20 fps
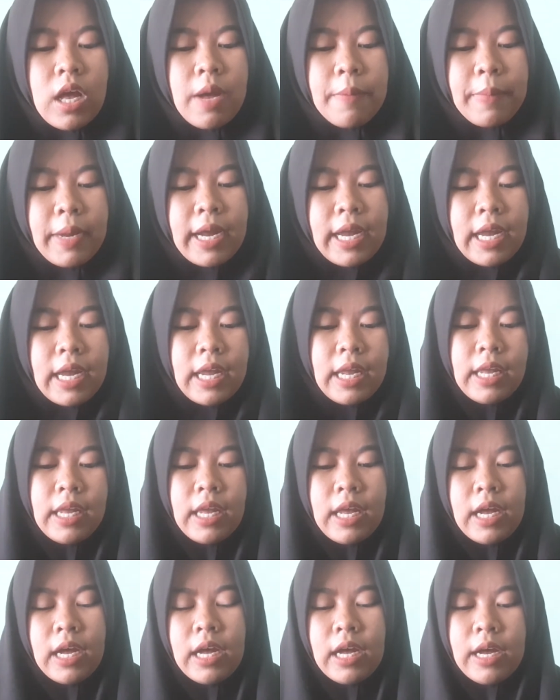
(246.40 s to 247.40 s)
Pay
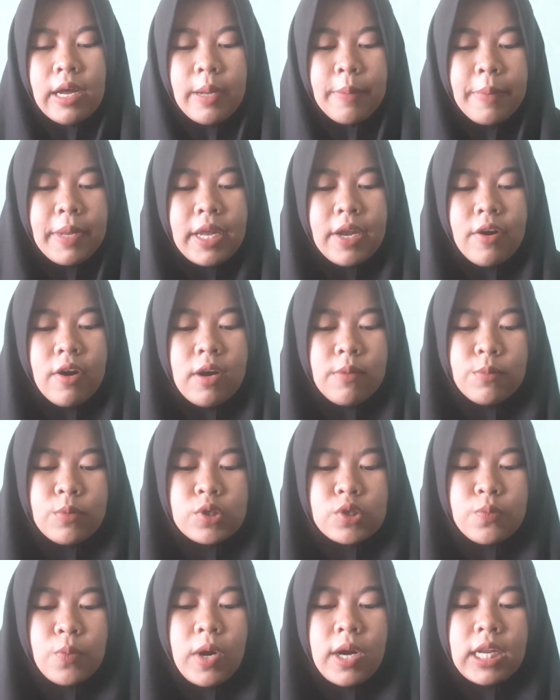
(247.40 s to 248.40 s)

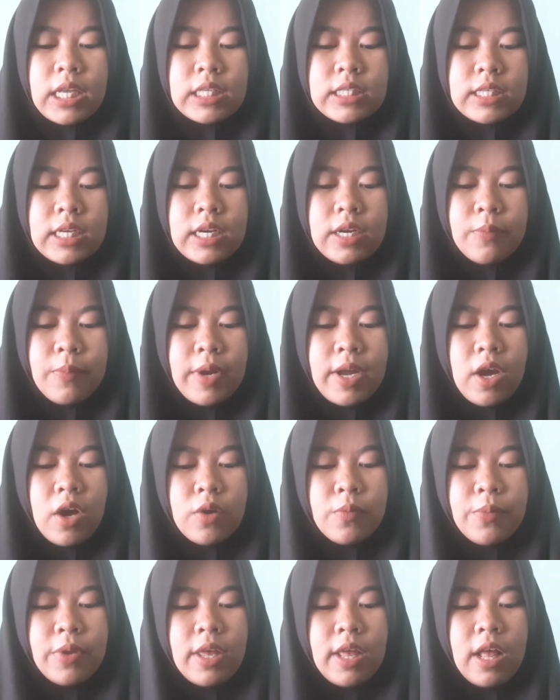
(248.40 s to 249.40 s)
reimbursement policies, pay
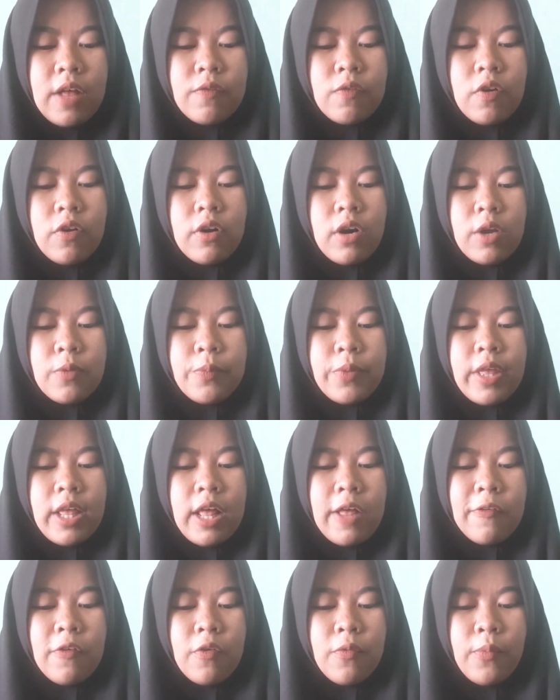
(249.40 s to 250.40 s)
on behalf or on
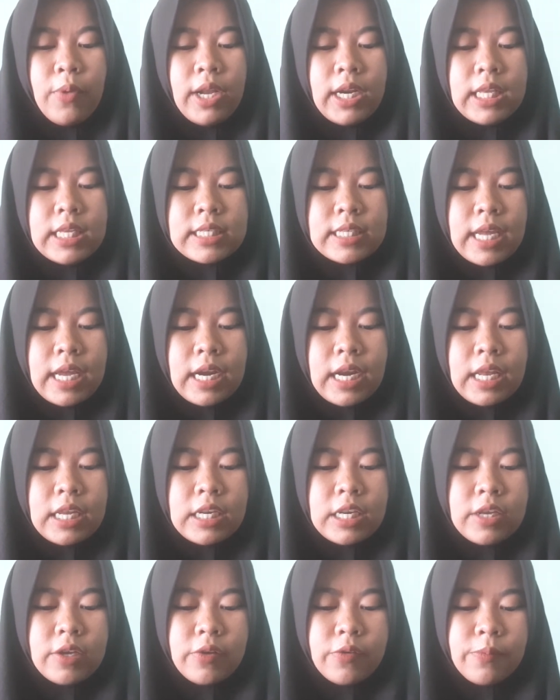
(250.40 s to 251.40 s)
behalf of police, and
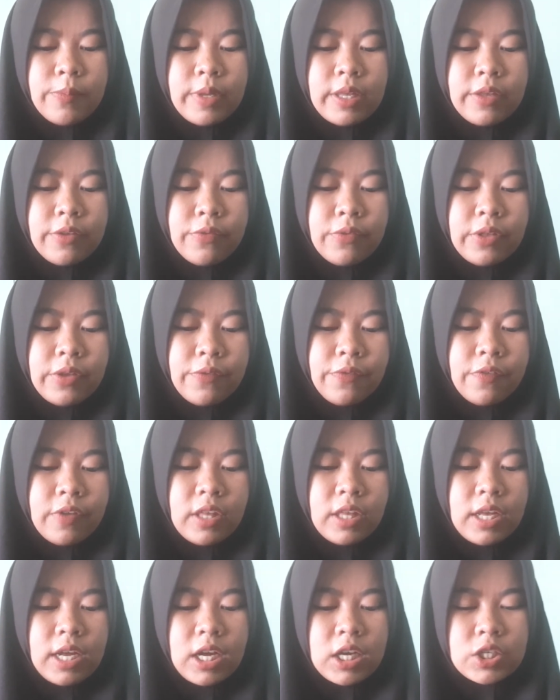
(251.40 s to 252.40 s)

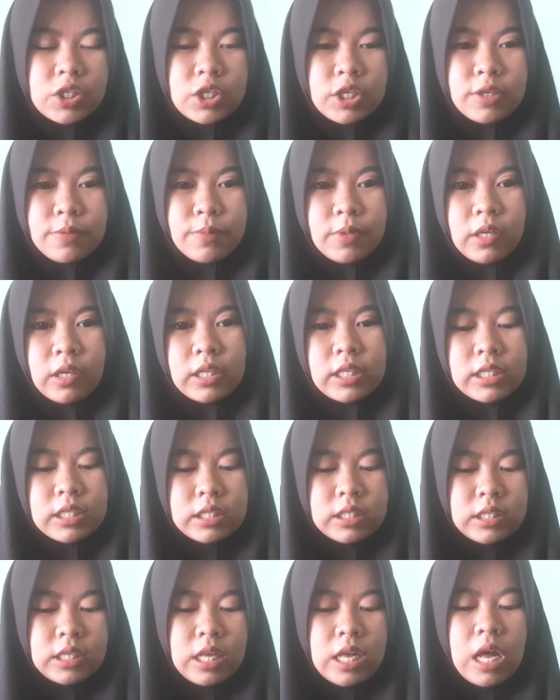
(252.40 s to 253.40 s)
indemnification
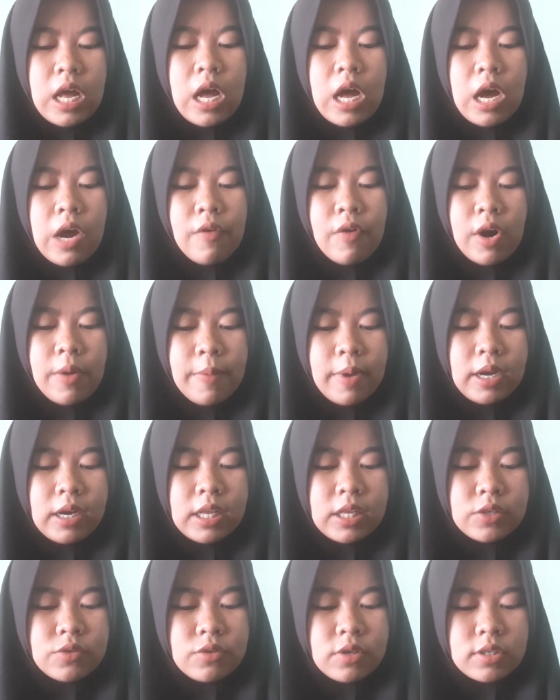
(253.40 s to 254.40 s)
policies. From an
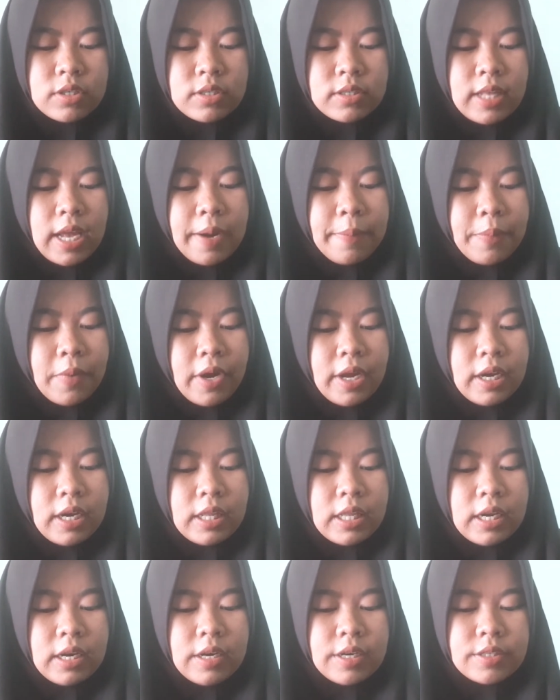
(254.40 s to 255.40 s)
insured standpoint,
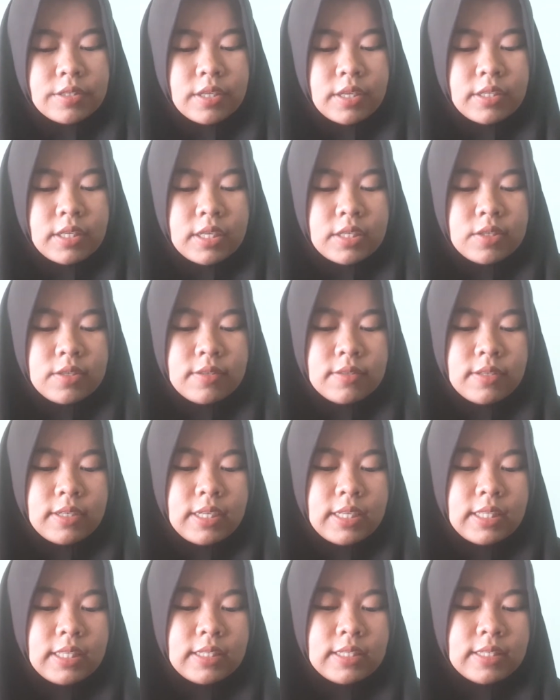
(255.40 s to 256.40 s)
the result is
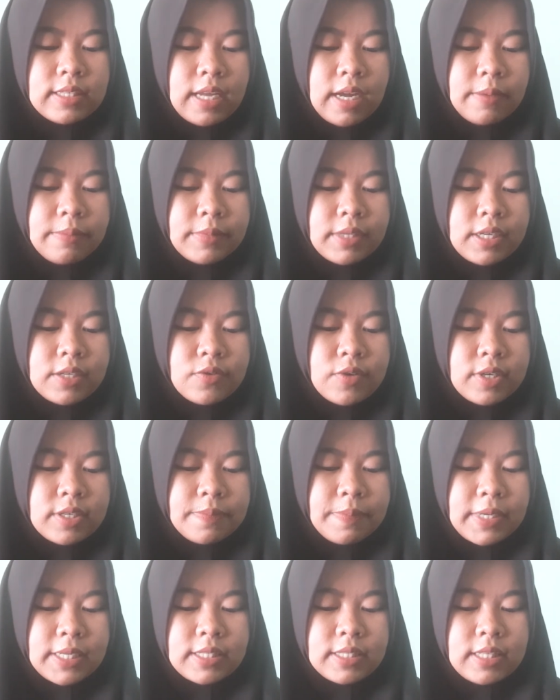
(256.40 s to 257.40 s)
usually the same. The insurer
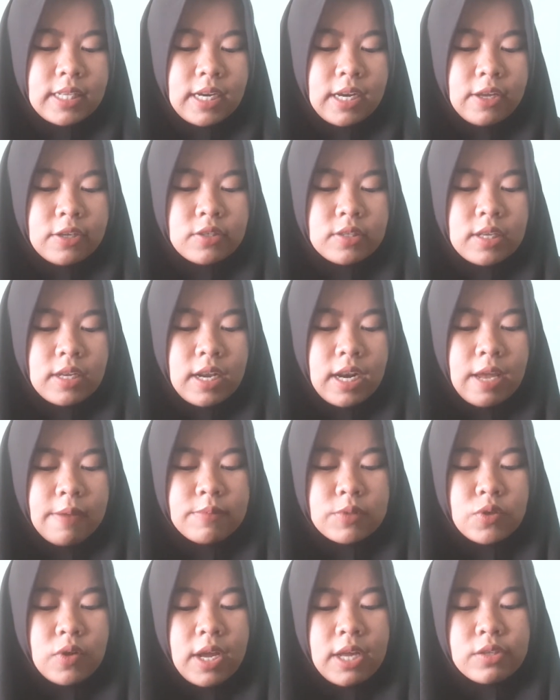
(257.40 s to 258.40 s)
pays the loss, the
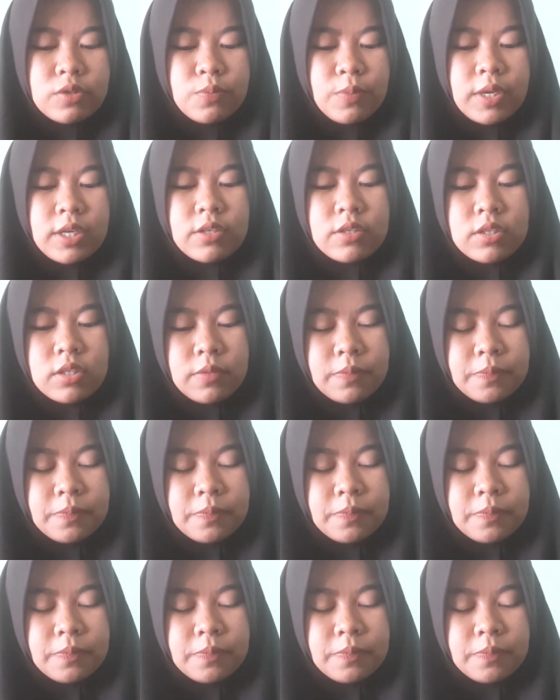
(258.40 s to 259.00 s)
claims to expense.